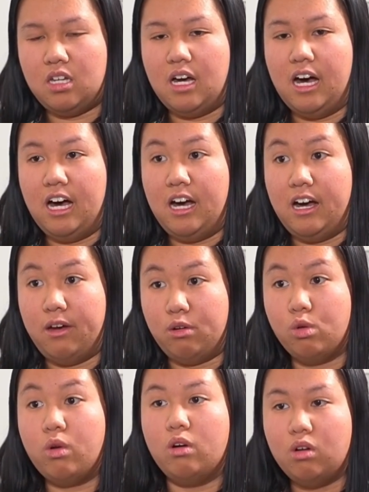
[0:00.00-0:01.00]
uh,
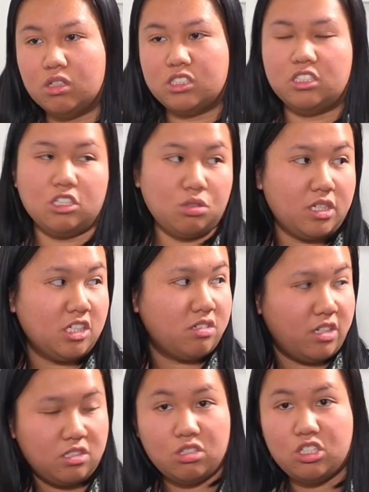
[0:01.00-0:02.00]
who are also the twenty
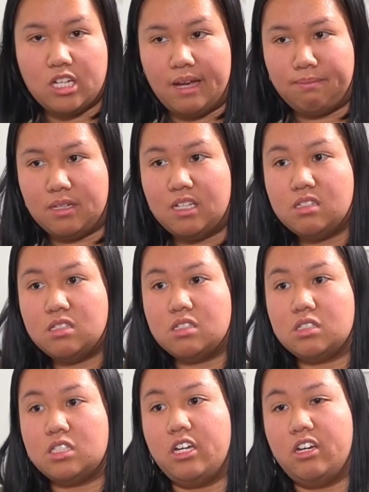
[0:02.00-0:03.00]
twenty-two
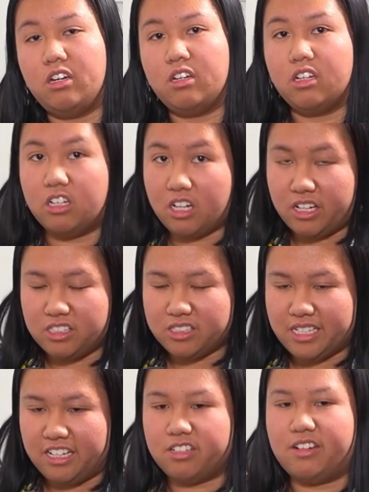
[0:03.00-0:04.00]
champions, so
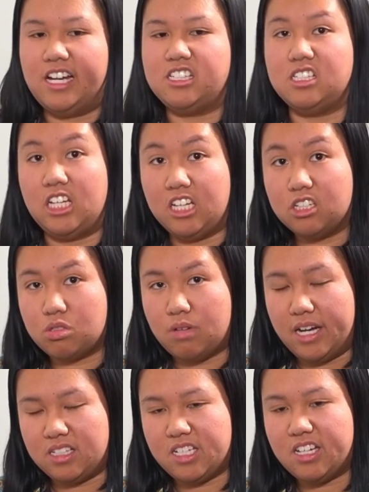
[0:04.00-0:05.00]
Carlos Alcaraz and Iga
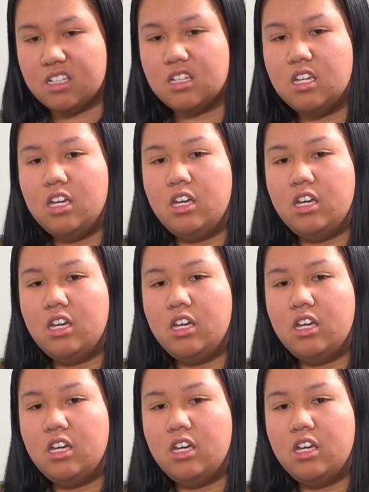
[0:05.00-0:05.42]
Swiatek,